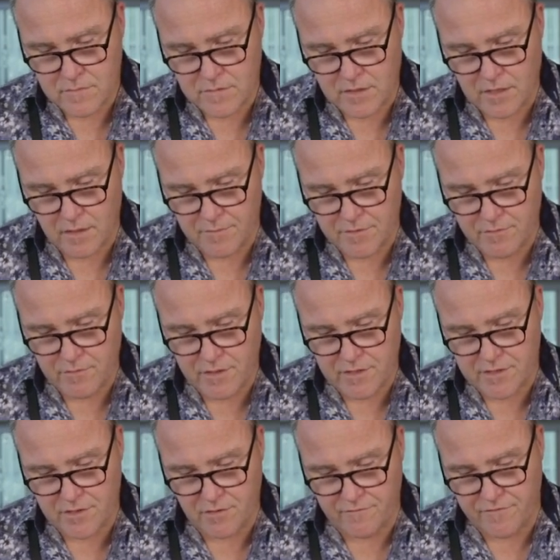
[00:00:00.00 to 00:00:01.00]
It's coming
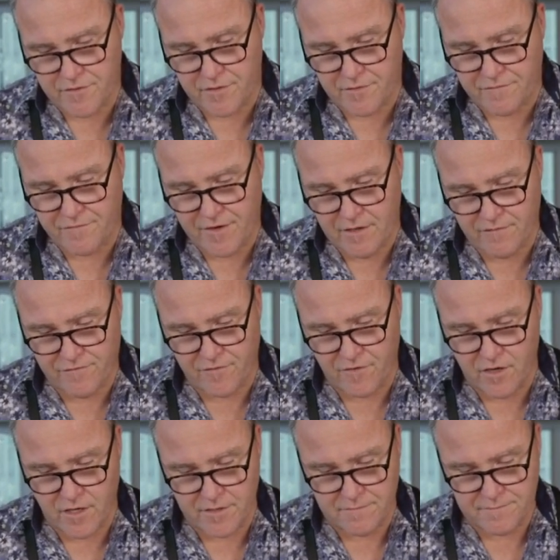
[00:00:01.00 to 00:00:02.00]
quick. So for your fennel
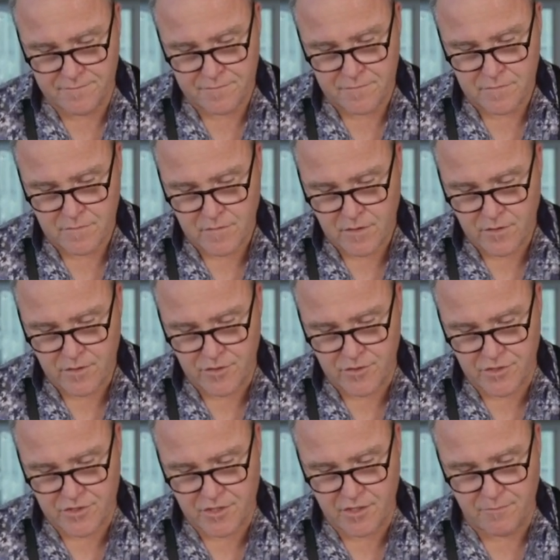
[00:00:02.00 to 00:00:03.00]
frond, you're
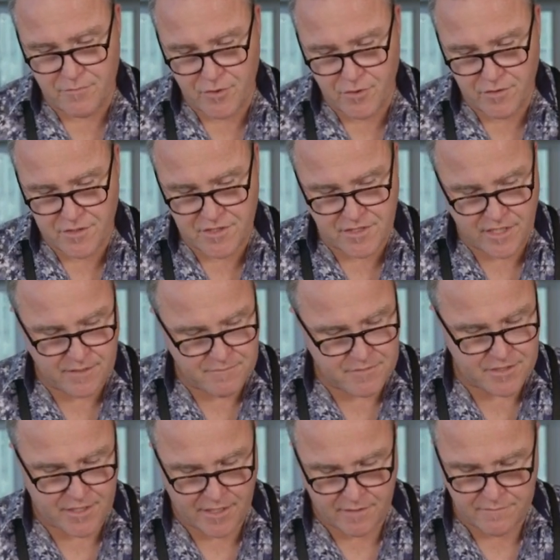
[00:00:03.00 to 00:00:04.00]
just going to pull the
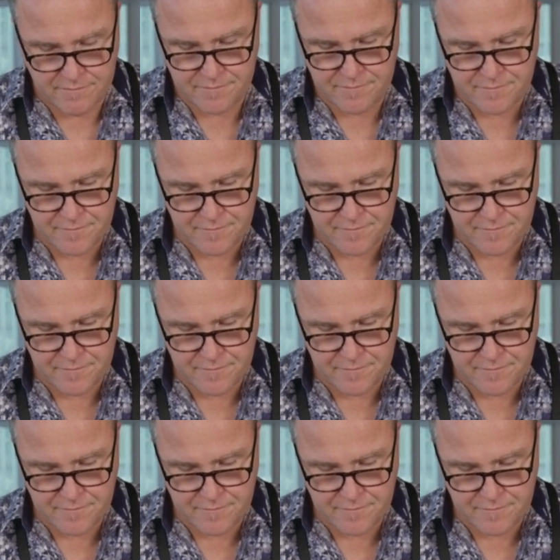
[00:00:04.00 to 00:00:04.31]
stems down.